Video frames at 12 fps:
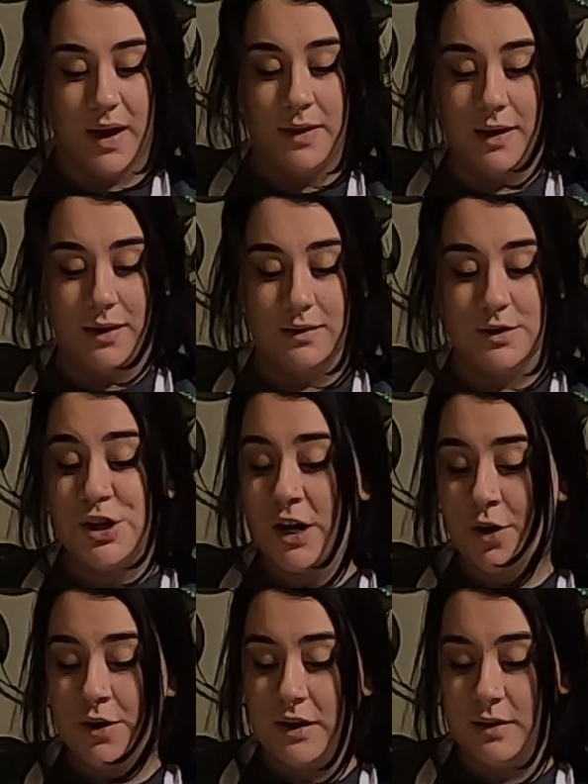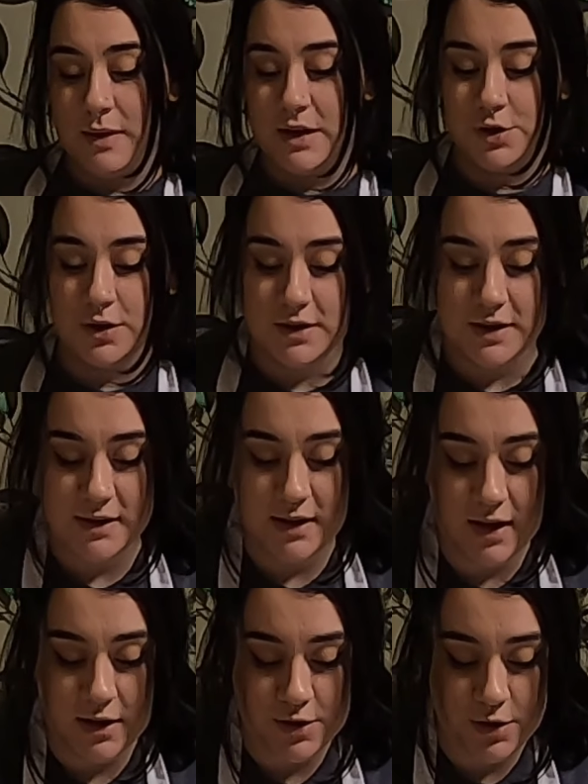And then check on it, make sure it doesn't
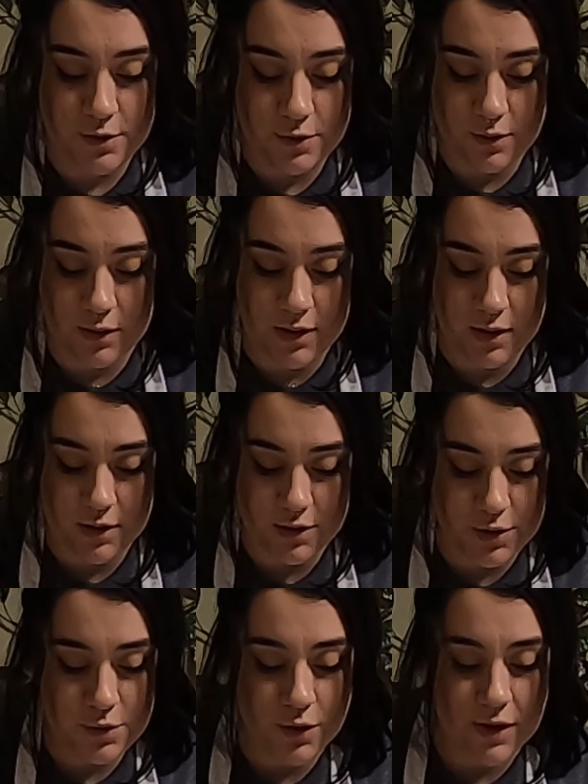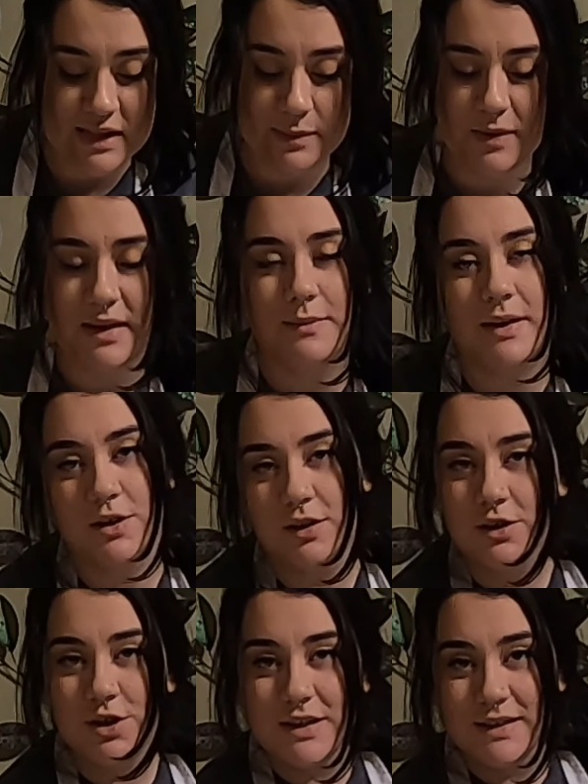get too crispy, make
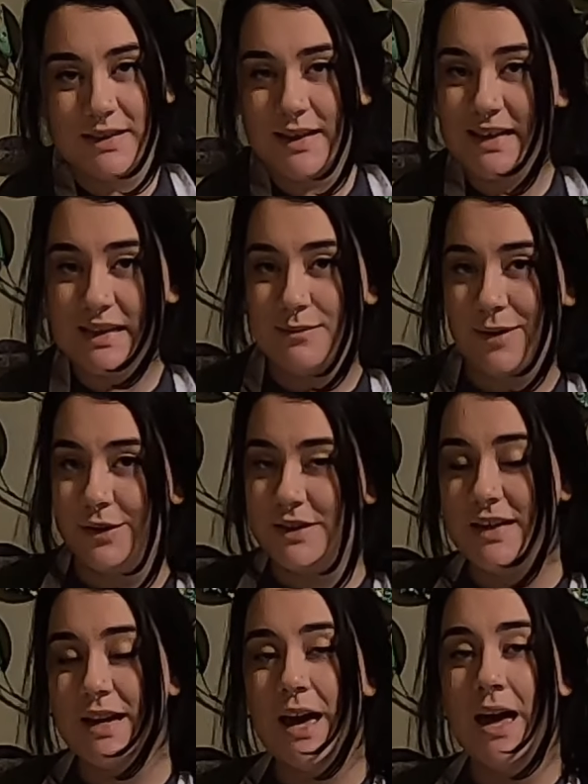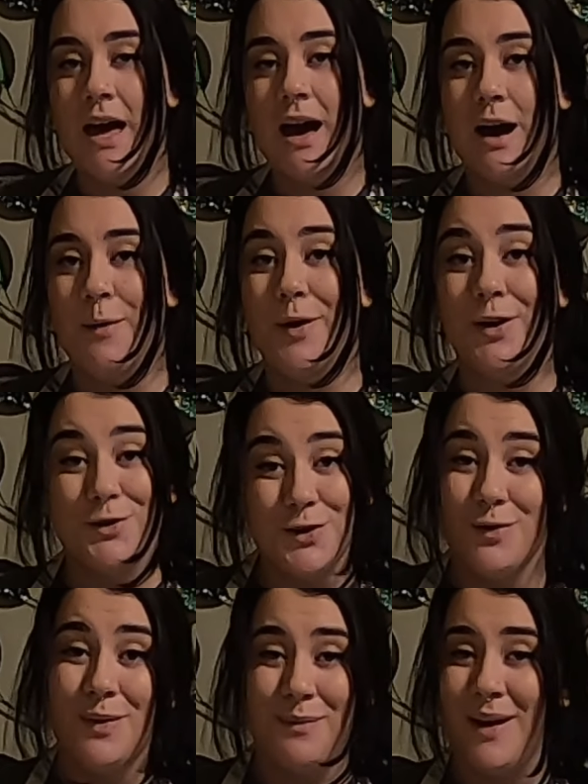sure the cheese is nice and melty, and I'll
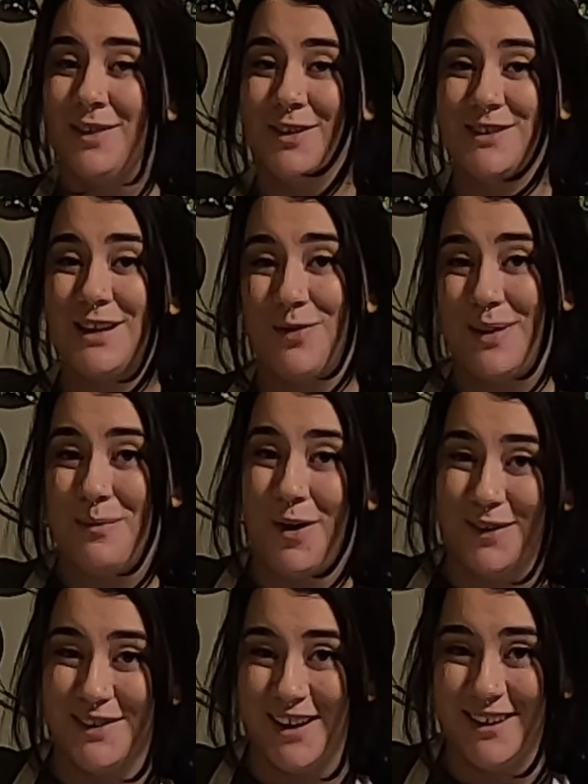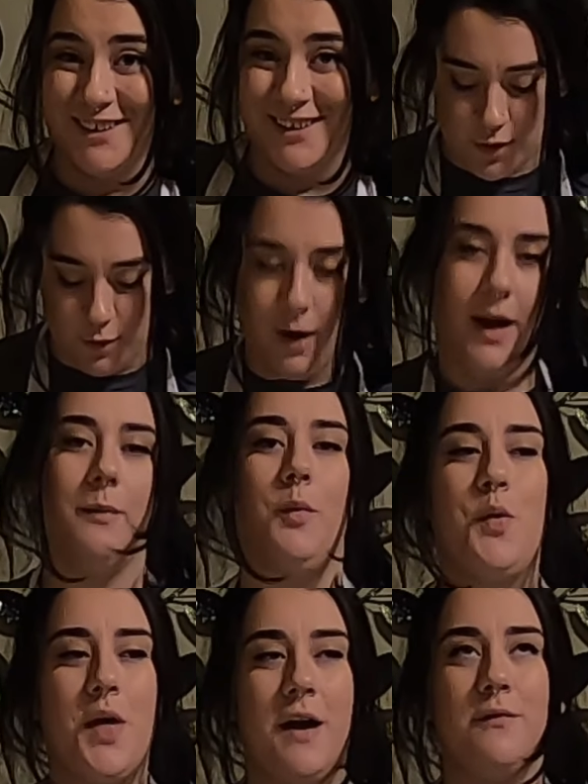show you what mine looks like when I'm all done. So I
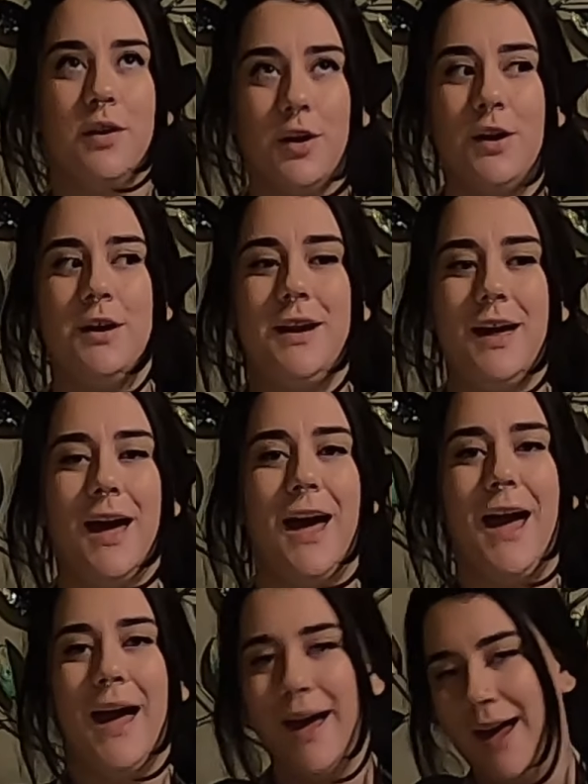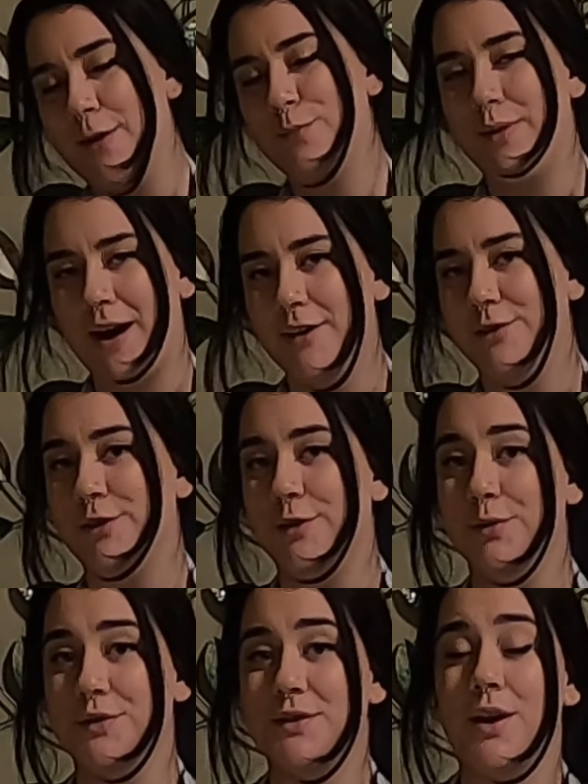both have good and bad
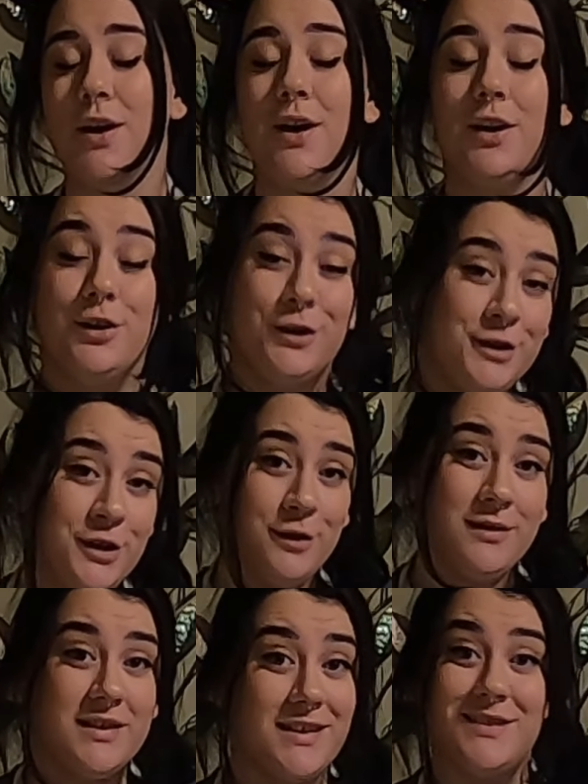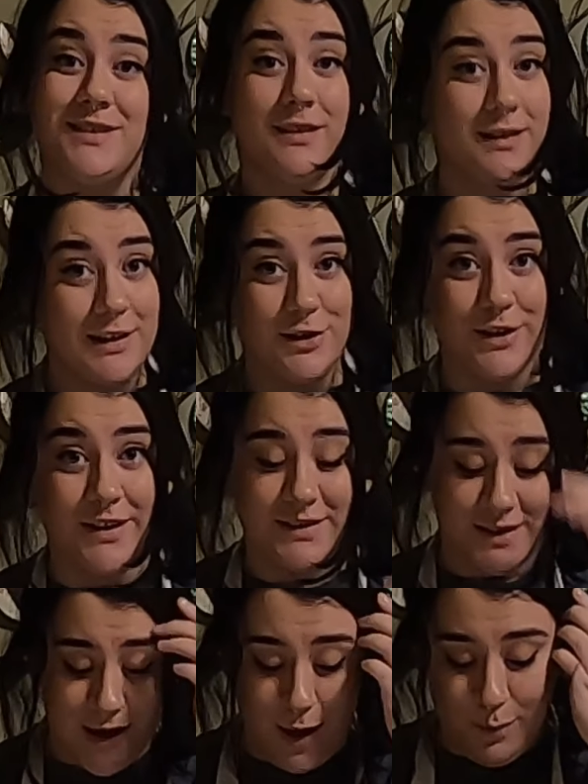news. Good news, it's delicious.